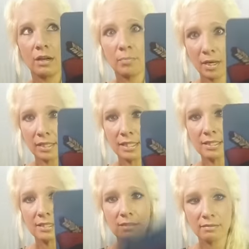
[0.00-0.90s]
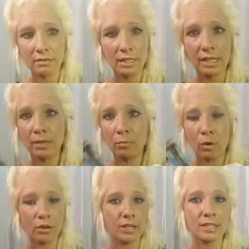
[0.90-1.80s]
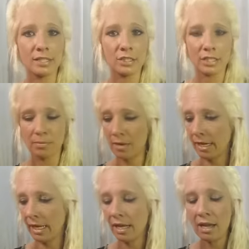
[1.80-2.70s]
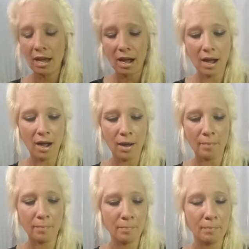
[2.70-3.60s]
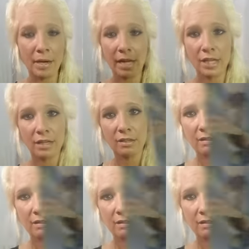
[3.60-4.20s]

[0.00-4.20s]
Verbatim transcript: abundance in more things than just money. Um, but